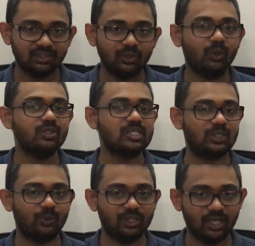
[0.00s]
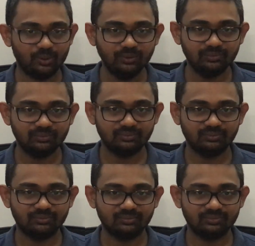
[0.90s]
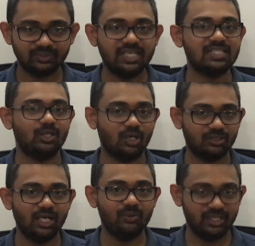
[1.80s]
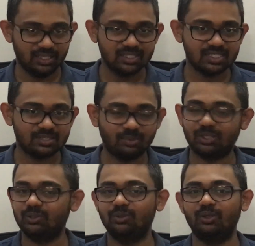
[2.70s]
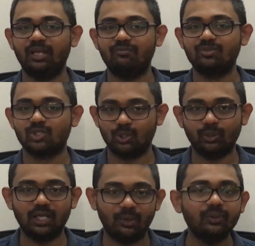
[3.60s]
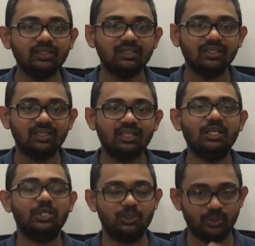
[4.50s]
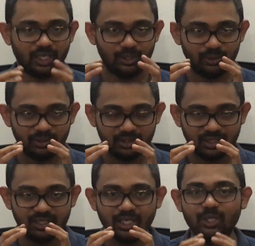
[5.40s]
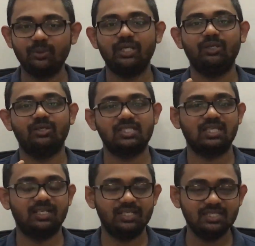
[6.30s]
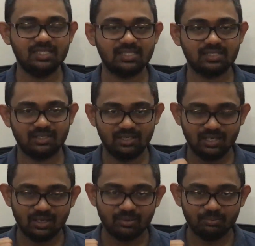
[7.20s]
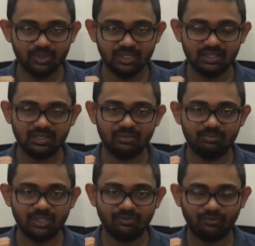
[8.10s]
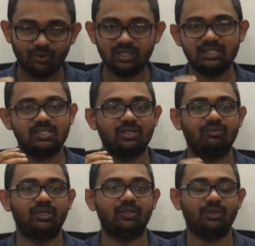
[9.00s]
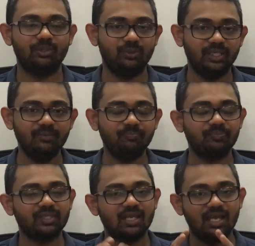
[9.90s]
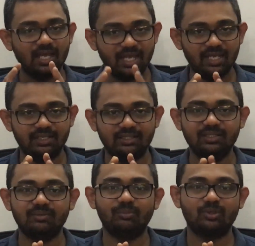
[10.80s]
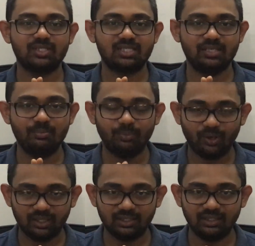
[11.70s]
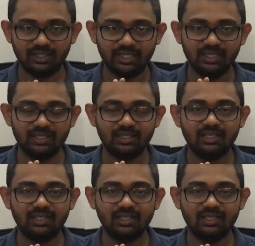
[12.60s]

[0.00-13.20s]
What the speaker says: don't slow down. There's a lockdown, yes, but you don't have to slow down. You can continue in your studies, be focused on what you are doing, and most importantly,